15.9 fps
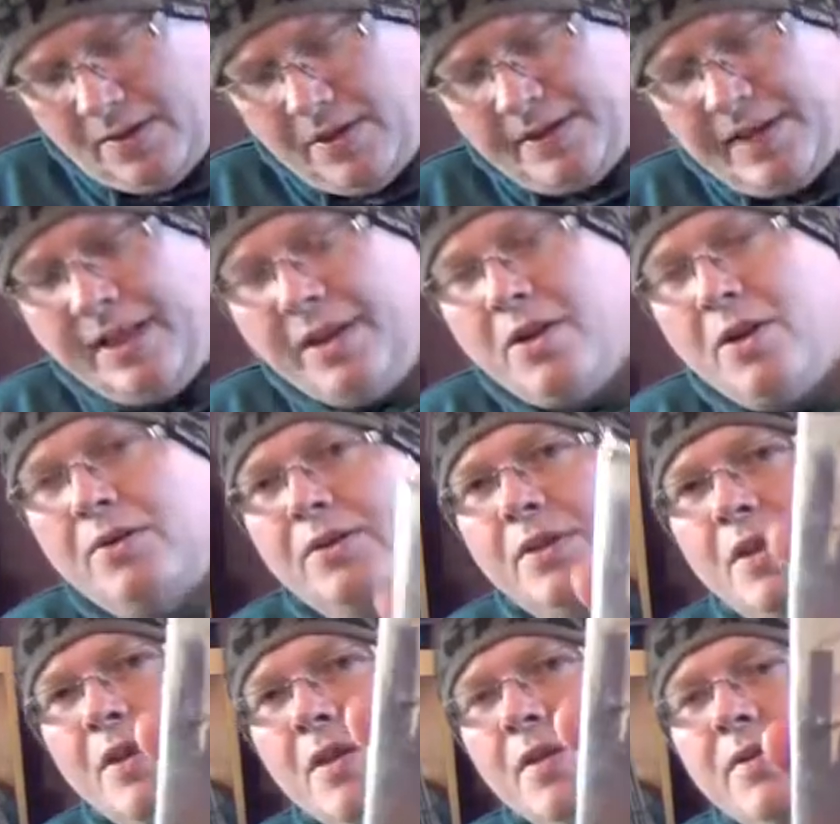nice
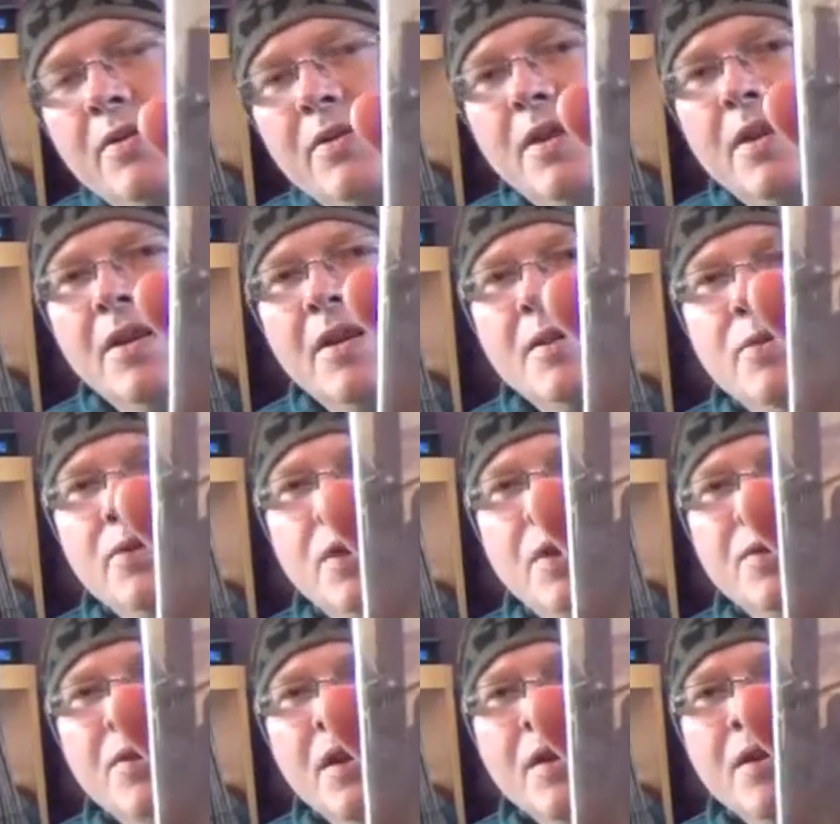helicopter uh,
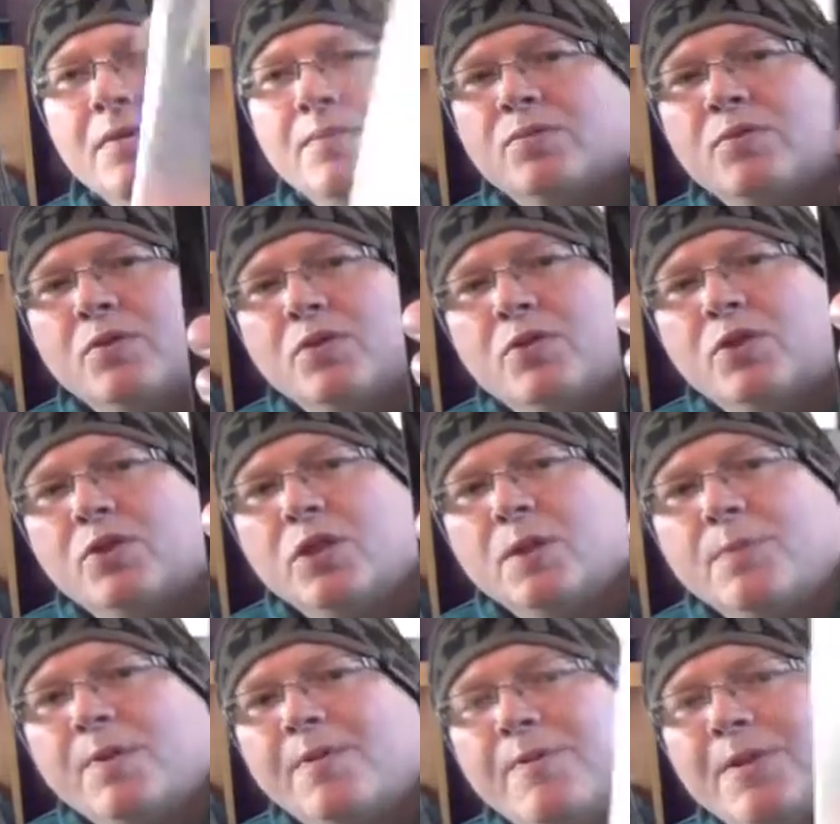shooter,
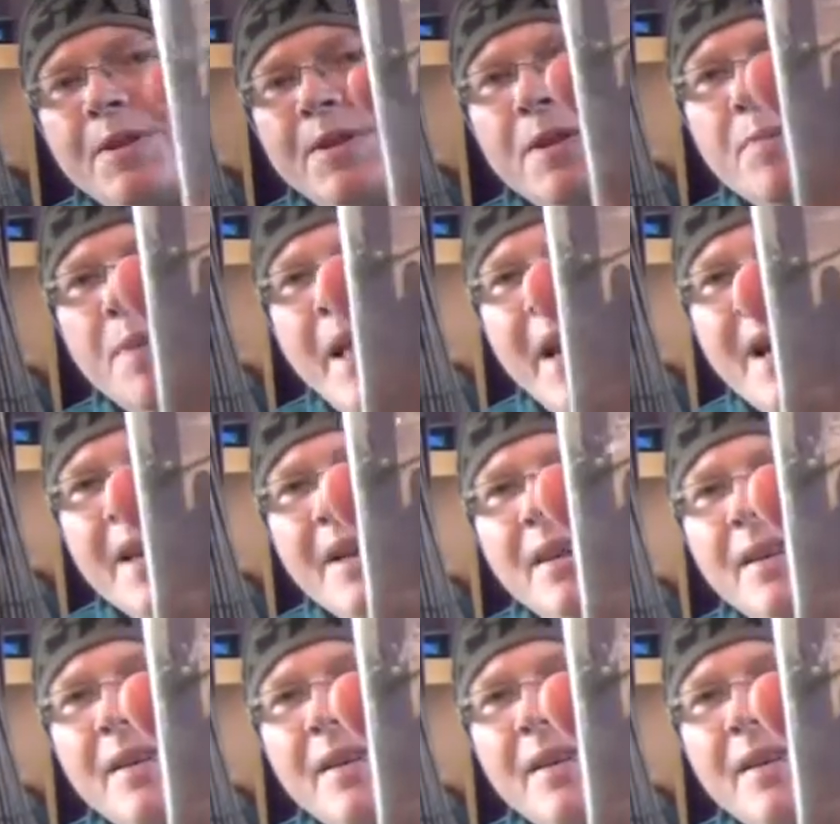Super Thunder Blade.